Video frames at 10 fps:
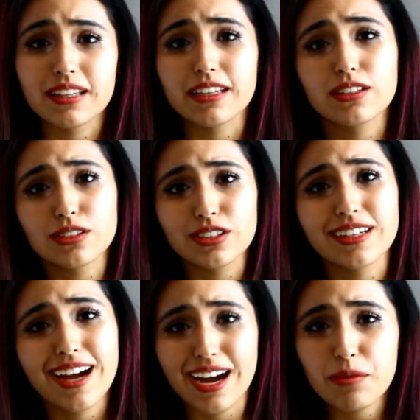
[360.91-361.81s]
be like,
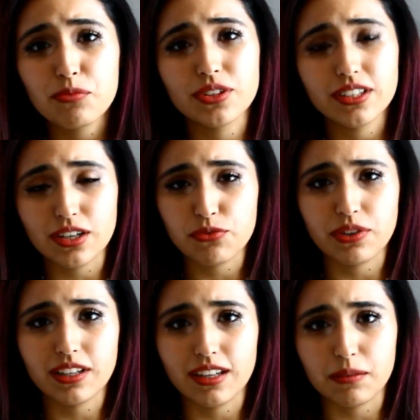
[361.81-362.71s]
look, I'm really not
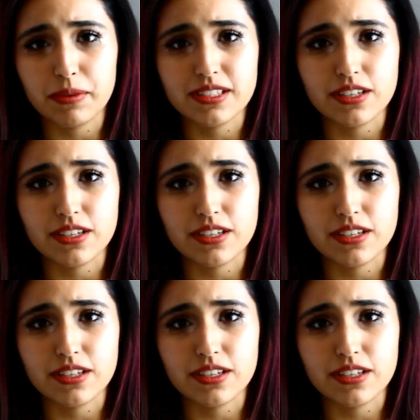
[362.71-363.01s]
feeling like